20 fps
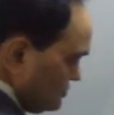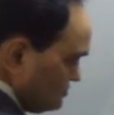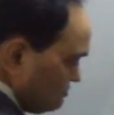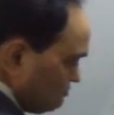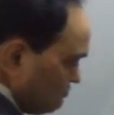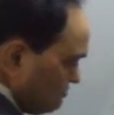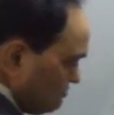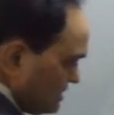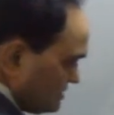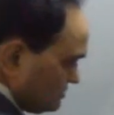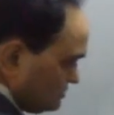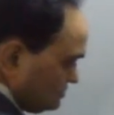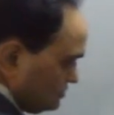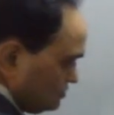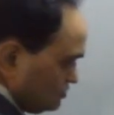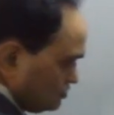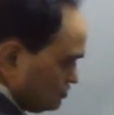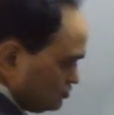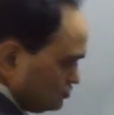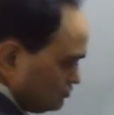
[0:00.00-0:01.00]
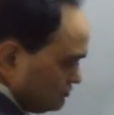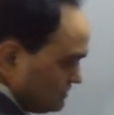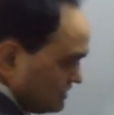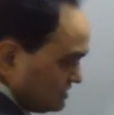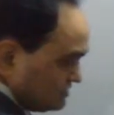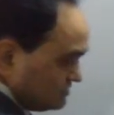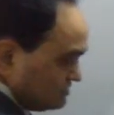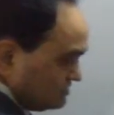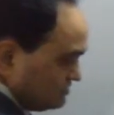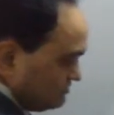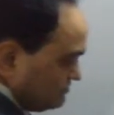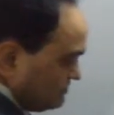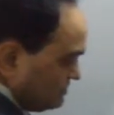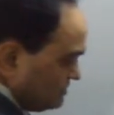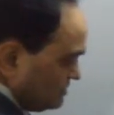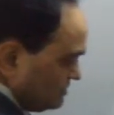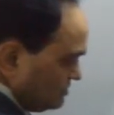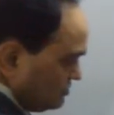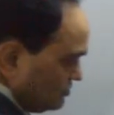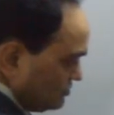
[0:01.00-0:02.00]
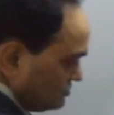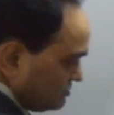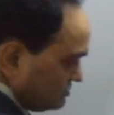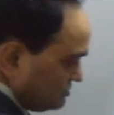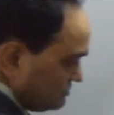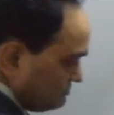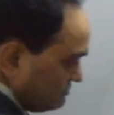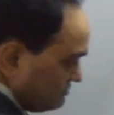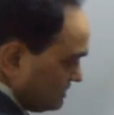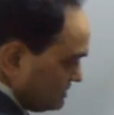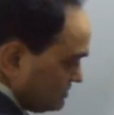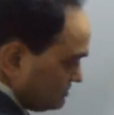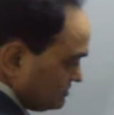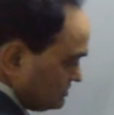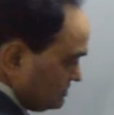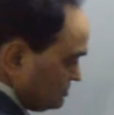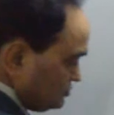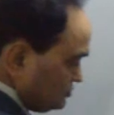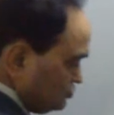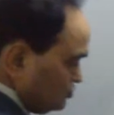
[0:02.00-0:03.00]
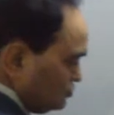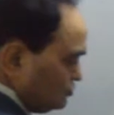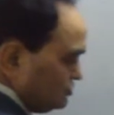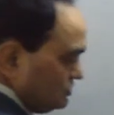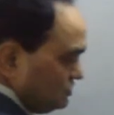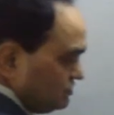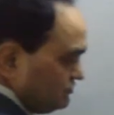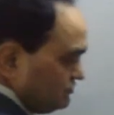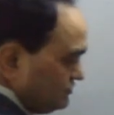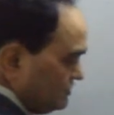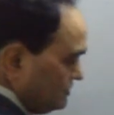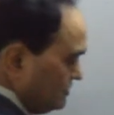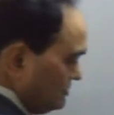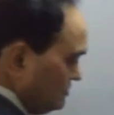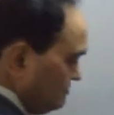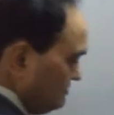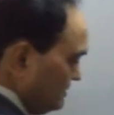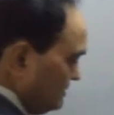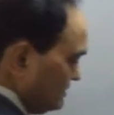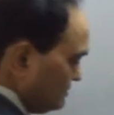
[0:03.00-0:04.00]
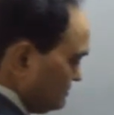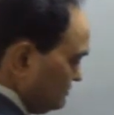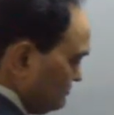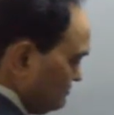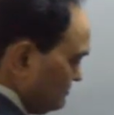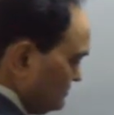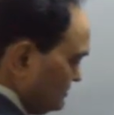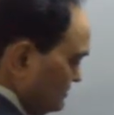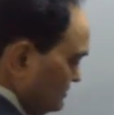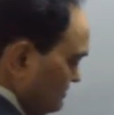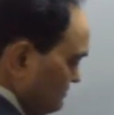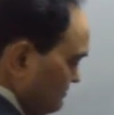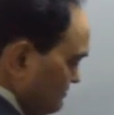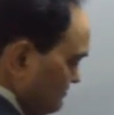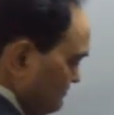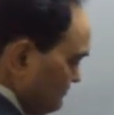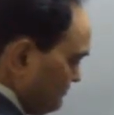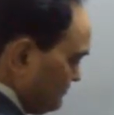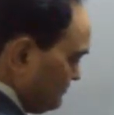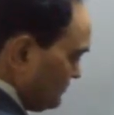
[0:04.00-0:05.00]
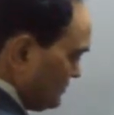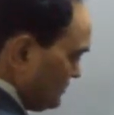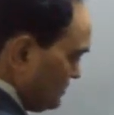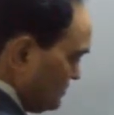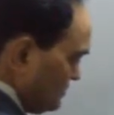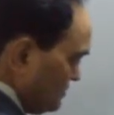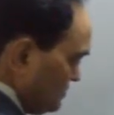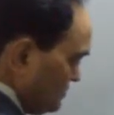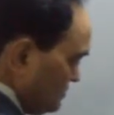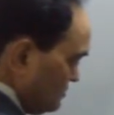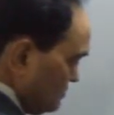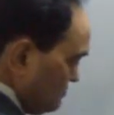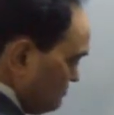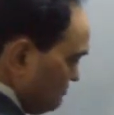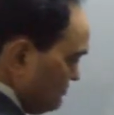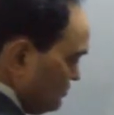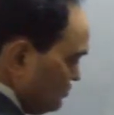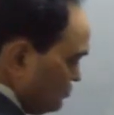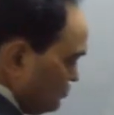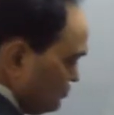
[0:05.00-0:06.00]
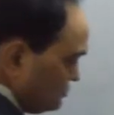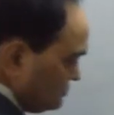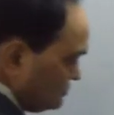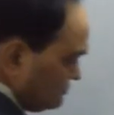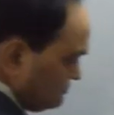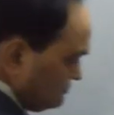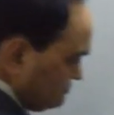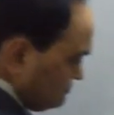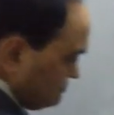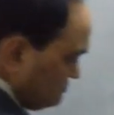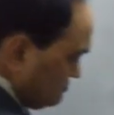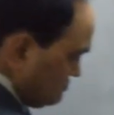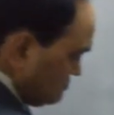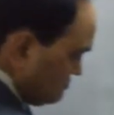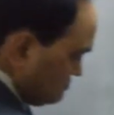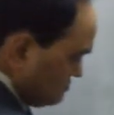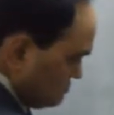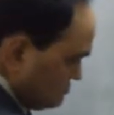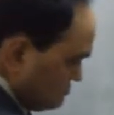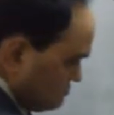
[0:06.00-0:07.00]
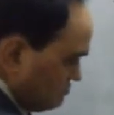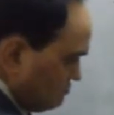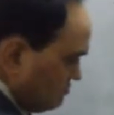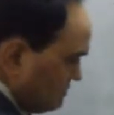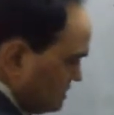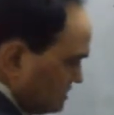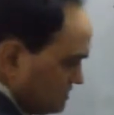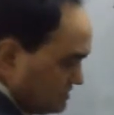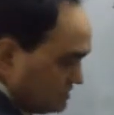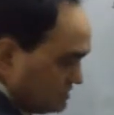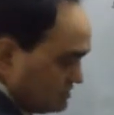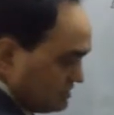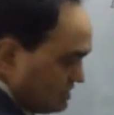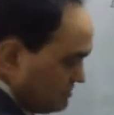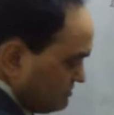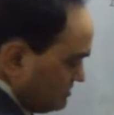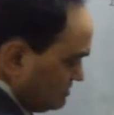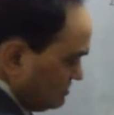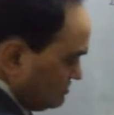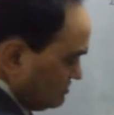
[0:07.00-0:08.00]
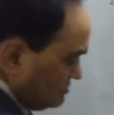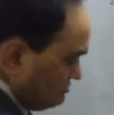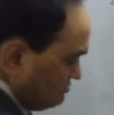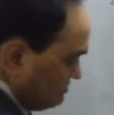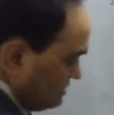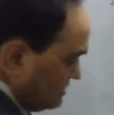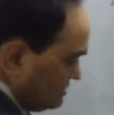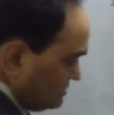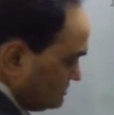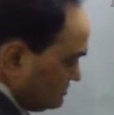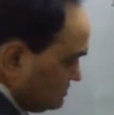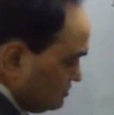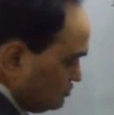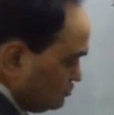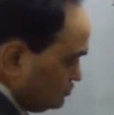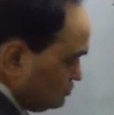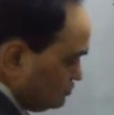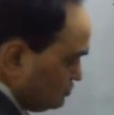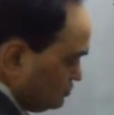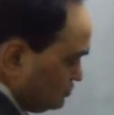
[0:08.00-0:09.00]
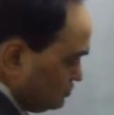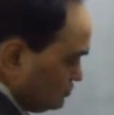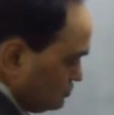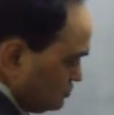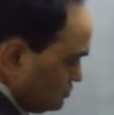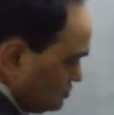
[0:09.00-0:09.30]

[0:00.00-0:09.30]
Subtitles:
0 to minus infinity, or this minus a to infinity, minus infinity. Beyond minus a, I mean minus a to 0,